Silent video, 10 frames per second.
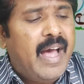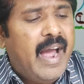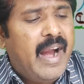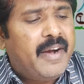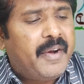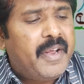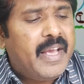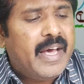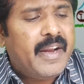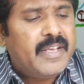and
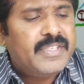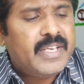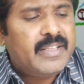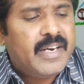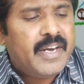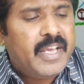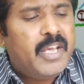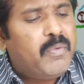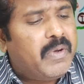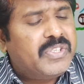rearranging that
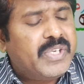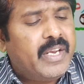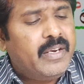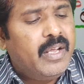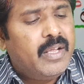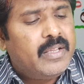equation,